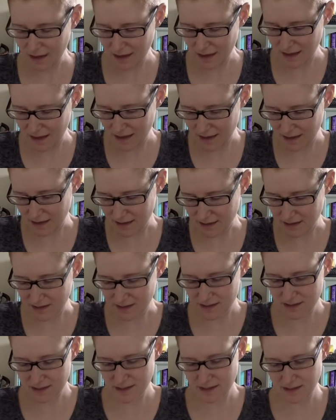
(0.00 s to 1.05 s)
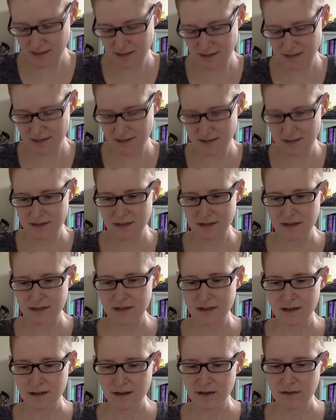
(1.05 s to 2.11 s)
And
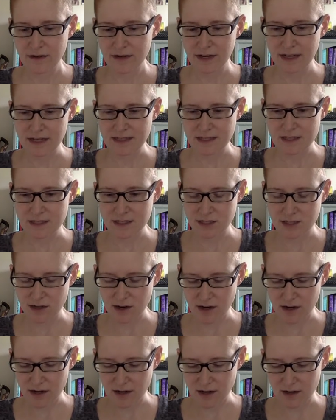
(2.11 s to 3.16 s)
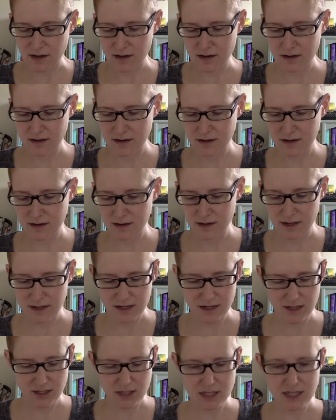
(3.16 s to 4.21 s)
we're going to get started in
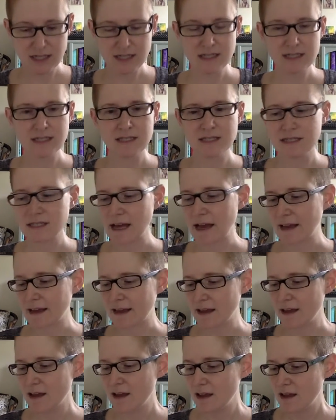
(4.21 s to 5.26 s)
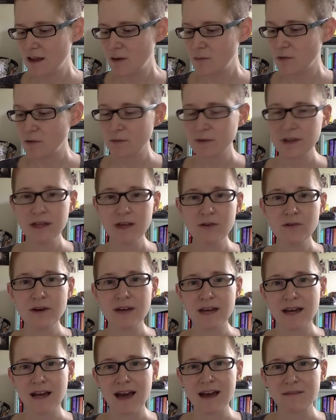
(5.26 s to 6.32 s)
just a second. But really
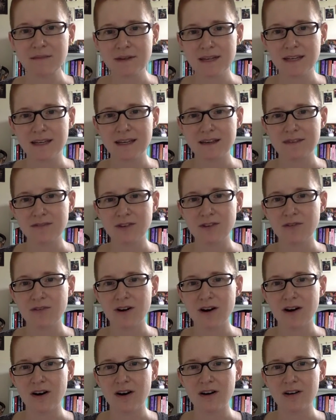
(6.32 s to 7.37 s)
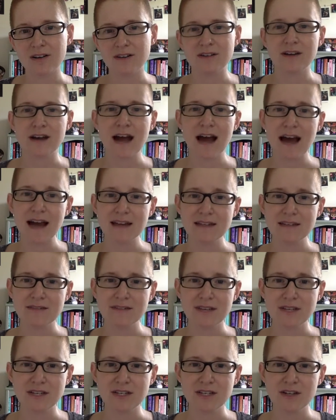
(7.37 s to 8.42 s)
quick, I'm going to give you all your
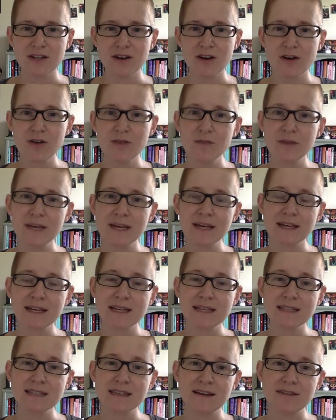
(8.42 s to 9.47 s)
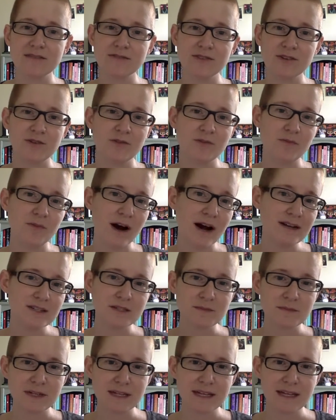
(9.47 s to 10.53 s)
activation code, because if you watched
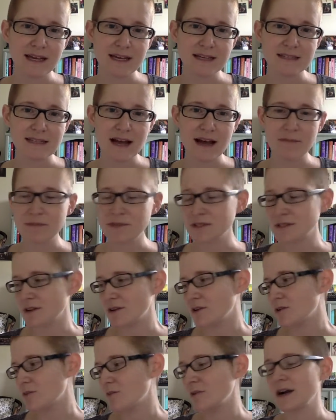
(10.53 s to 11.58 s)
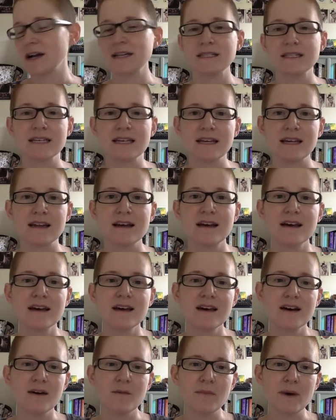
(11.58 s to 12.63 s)
Monday's episode where I did
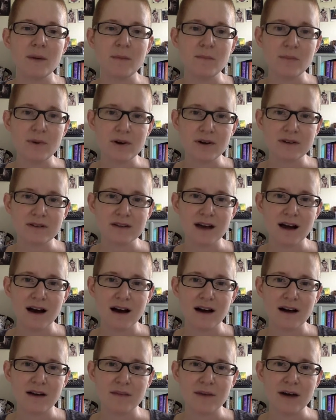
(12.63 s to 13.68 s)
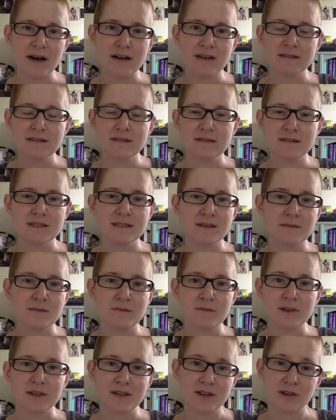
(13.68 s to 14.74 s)
my book talk about some
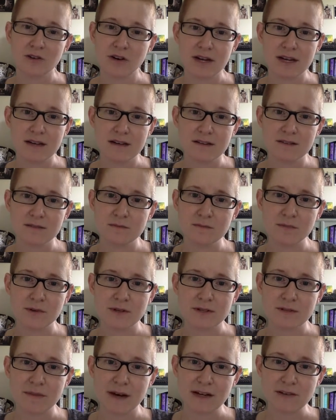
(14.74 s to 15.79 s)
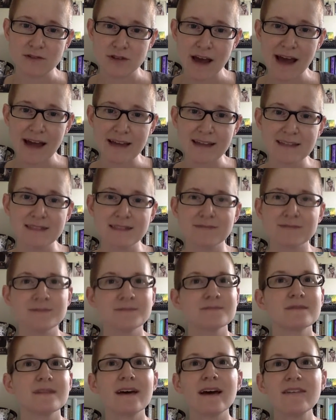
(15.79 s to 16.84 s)
really great books about dragons,
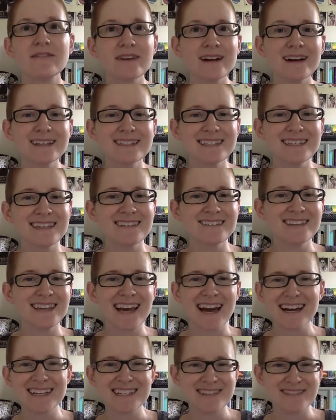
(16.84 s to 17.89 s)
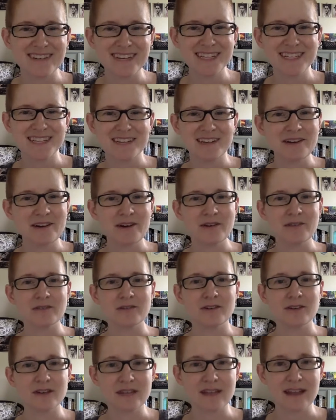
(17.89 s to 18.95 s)
I forgot to give the activation code
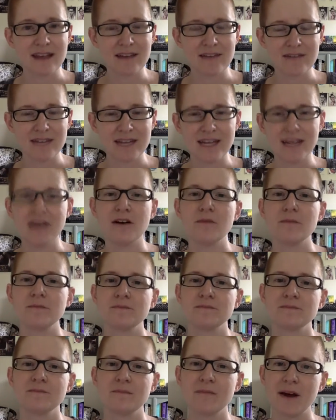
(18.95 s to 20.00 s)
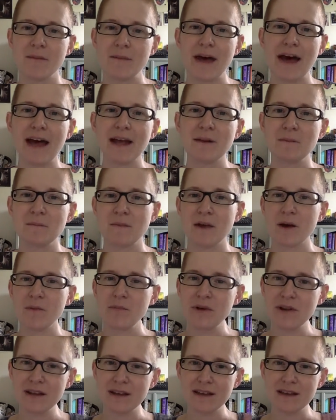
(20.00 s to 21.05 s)
during that video. My bad. I
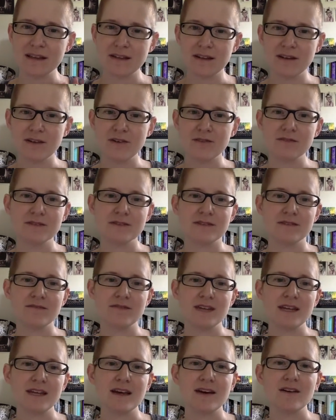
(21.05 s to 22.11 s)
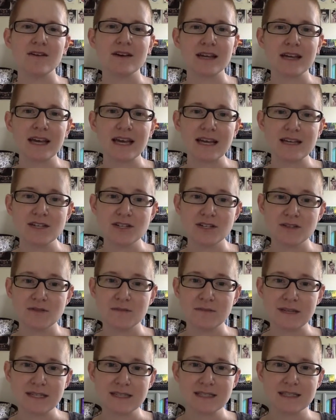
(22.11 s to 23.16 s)
put it in the notes of the video in case you
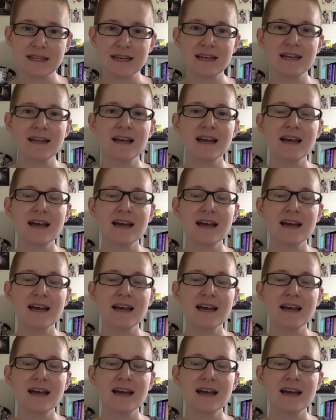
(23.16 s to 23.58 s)
missed it.